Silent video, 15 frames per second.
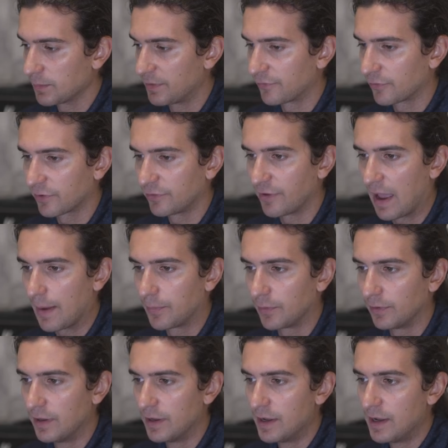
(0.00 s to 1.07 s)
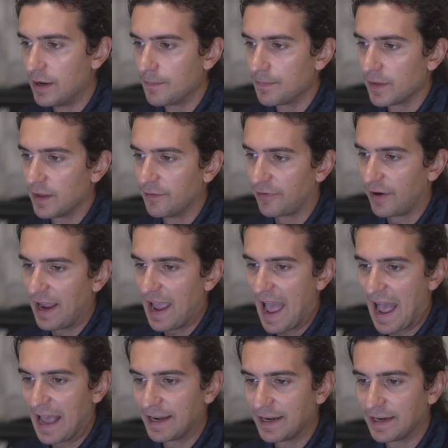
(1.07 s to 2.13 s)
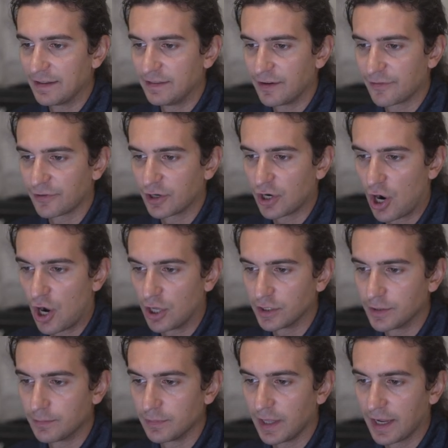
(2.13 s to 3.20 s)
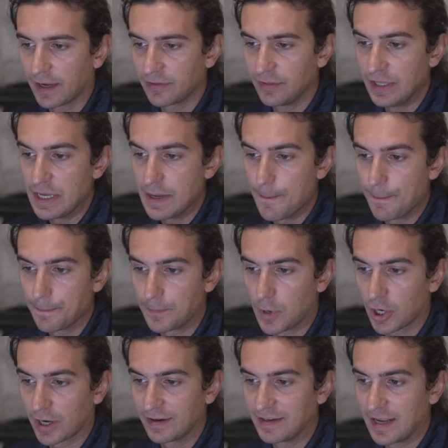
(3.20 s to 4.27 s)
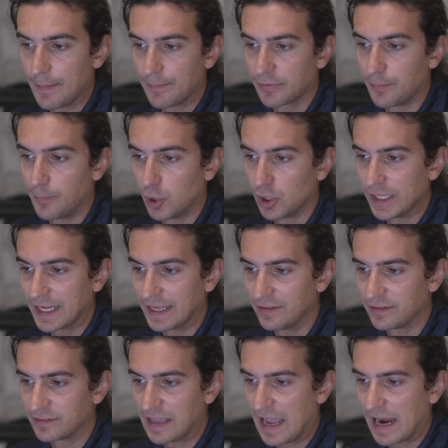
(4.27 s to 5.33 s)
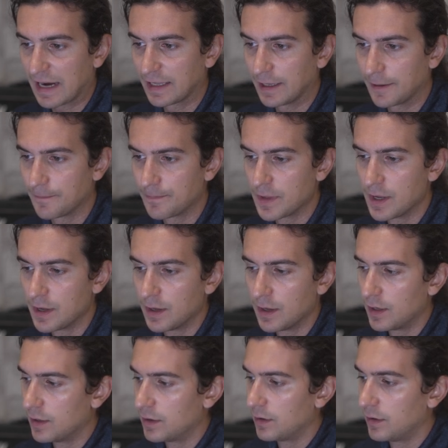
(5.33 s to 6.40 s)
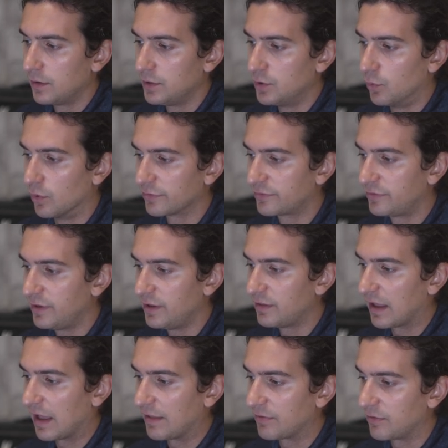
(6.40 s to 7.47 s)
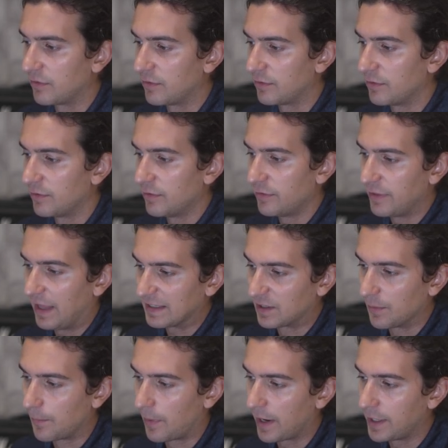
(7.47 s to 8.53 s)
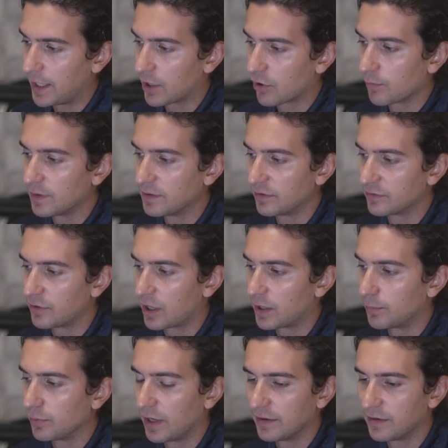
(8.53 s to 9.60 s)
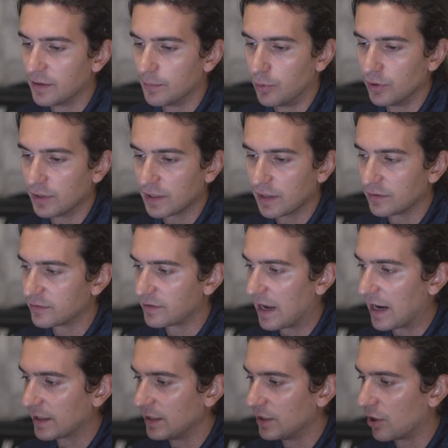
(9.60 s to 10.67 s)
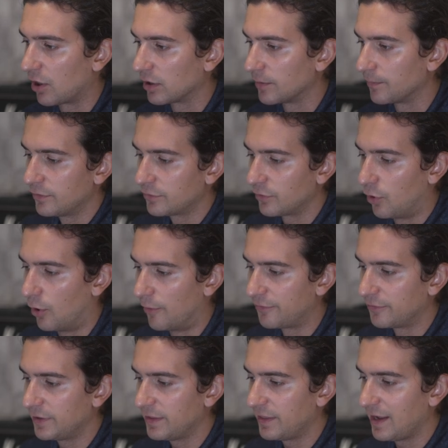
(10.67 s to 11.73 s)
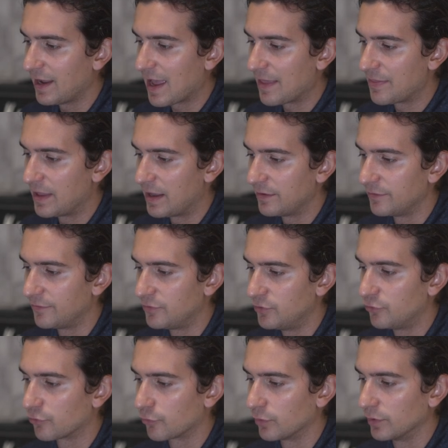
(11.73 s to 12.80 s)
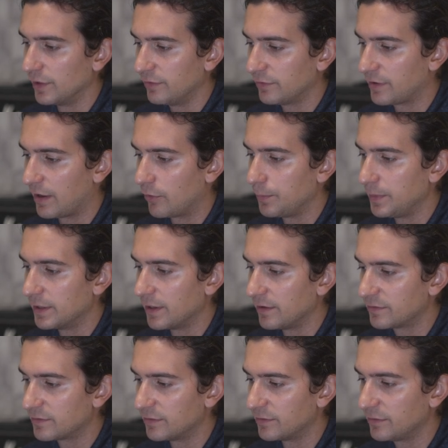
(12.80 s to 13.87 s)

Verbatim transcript: but for example, if I add in a different column like the market depth pulling and stacking, you will see that that combined increment does not apply to the pulling and stacking column. So hopefully they add that in a future release. That would be nice to